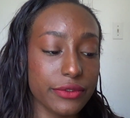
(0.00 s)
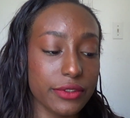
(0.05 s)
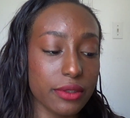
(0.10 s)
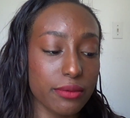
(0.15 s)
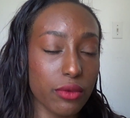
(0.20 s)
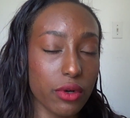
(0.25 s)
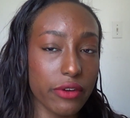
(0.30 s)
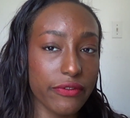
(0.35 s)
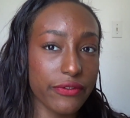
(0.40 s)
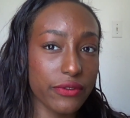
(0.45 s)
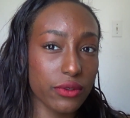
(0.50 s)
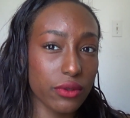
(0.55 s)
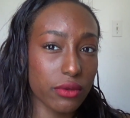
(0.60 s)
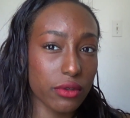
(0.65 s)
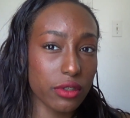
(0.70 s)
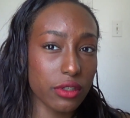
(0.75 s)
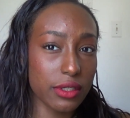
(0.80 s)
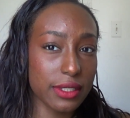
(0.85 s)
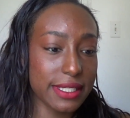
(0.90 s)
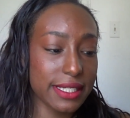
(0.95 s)
more
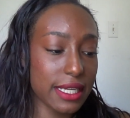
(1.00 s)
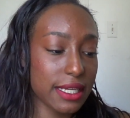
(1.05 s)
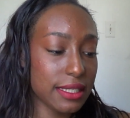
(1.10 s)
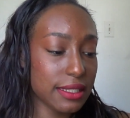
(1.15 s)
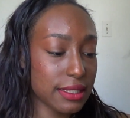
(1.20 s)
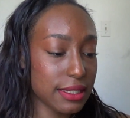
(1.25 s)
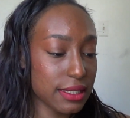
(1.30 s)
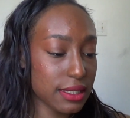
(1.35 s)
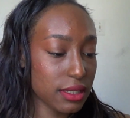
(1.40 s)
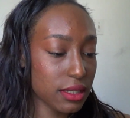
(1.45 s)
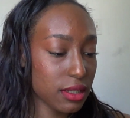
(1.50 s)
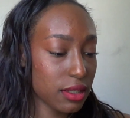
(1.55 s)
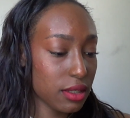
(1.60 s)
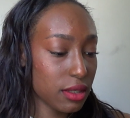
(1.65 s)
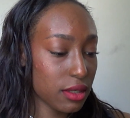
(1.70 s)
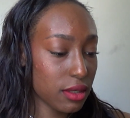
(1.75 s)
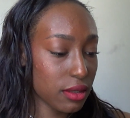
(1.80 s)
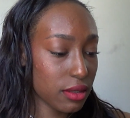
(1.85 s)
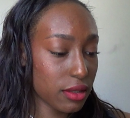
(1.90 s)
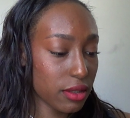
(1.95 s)
floral scents
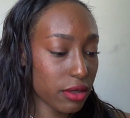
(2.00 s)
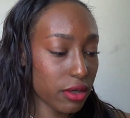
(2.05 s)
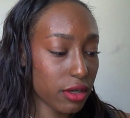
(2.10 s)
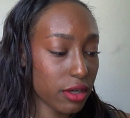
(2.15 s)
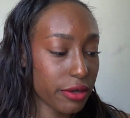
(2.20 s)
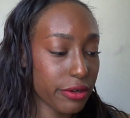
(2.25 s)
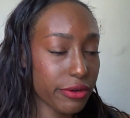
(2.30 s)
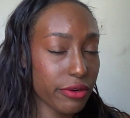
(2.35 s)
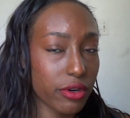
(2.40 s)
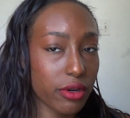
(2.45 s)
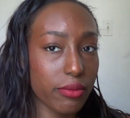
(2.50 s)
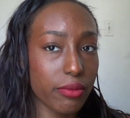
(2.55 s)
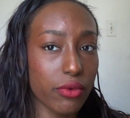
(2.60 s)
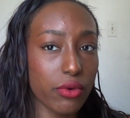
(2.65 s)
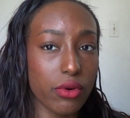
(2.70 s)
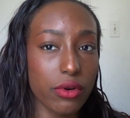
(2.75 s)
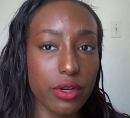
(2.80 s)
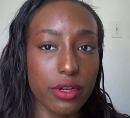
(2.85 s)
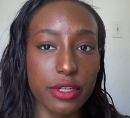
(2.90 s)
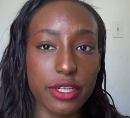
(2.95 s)
or
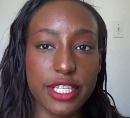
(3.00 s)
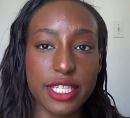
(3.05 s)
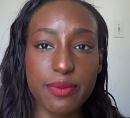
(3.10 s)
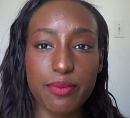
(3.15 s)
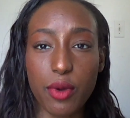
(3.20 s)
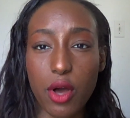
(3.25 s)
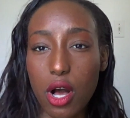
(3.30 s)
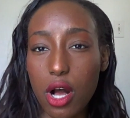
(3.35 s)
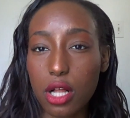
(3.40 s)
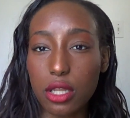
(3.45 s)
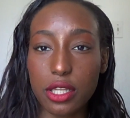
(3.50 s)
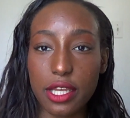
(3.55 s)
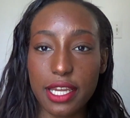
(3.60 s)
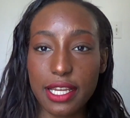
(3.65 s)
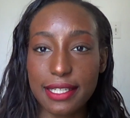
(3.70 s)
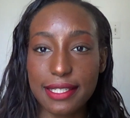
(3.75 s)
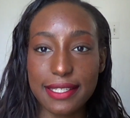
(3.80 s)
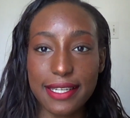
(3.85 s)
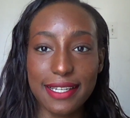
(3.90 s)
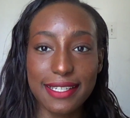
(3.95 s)
more
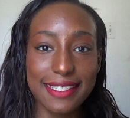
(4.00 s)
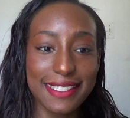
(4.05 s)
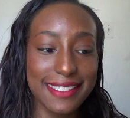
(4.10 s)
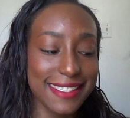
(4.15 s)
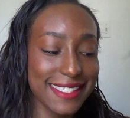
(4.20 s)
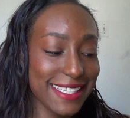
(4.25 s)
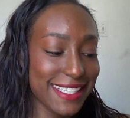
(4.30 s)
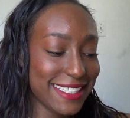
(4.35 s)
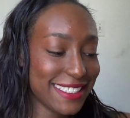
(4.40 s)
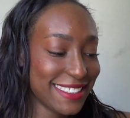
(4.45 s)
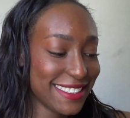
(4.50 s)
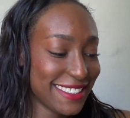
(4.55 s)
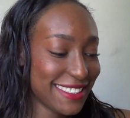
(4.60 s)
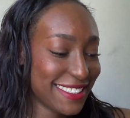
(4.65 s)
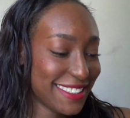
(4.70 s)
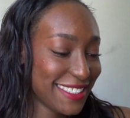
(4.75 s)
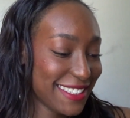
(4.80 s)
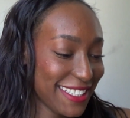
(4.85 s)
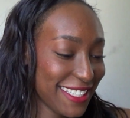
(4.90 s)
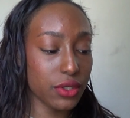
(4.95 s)
spa-like scents.
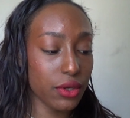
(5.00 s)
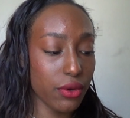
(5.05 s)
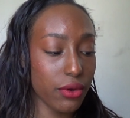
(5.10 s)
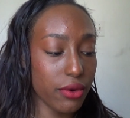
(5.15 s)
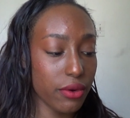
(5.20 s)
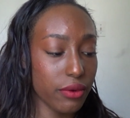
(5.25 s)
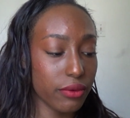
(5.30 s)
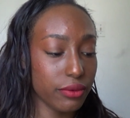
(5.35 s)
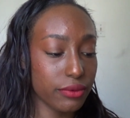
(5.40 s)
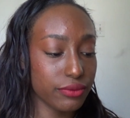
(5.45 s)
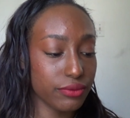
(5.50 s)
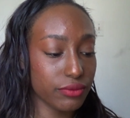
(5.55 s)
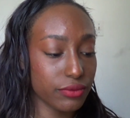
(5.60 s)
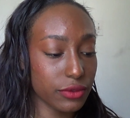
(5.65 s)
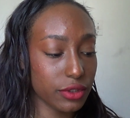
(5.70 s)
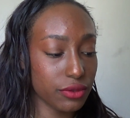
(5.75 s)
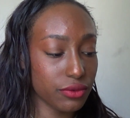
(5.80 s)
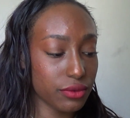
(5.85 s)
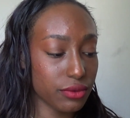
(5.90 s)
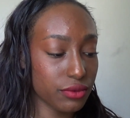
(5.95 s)
So
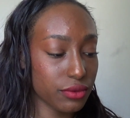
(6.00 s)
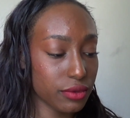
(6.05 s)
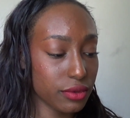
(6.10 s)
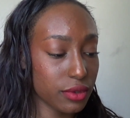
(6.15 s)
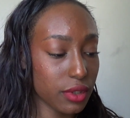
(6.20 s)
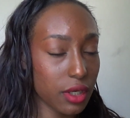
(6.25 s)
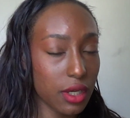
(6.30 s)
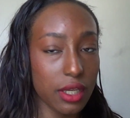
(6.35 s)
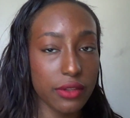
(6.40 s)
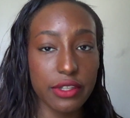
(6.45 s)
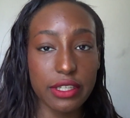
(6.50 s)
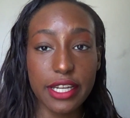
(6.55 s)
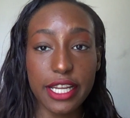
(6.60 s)
the